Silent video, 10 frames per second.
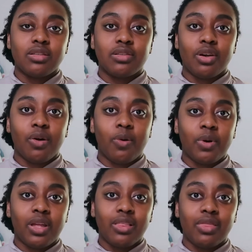
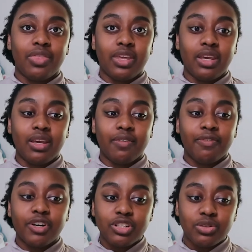So the
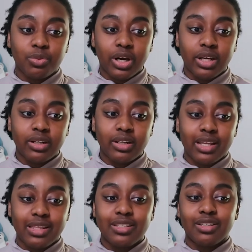first one,
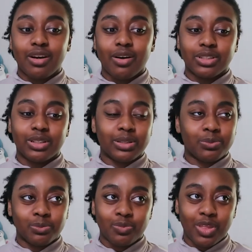and these are also
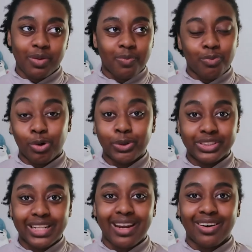the, the
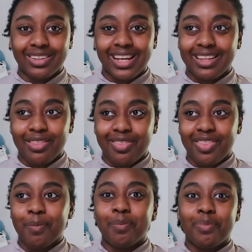roles that are like
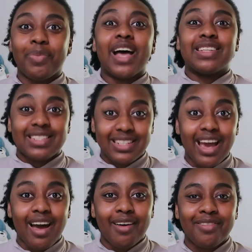the best to
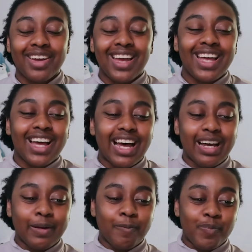have.
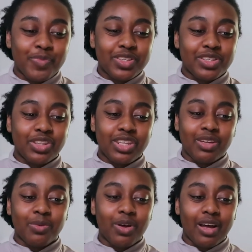Um, so the